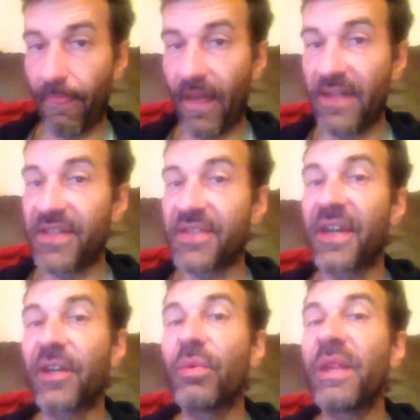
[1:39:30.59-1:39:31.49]
That is the
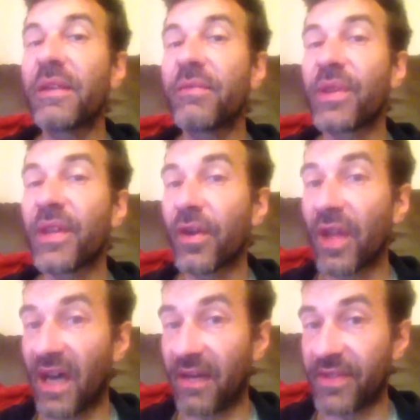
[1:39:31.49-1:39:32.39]
cycle we live within our
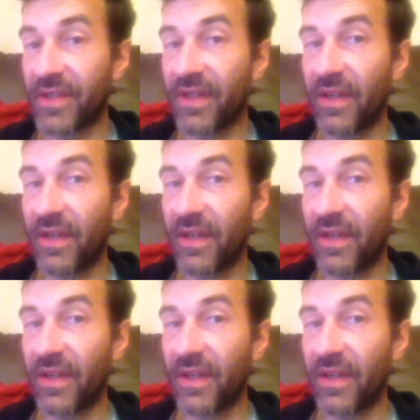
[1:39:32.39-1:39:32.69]
lives.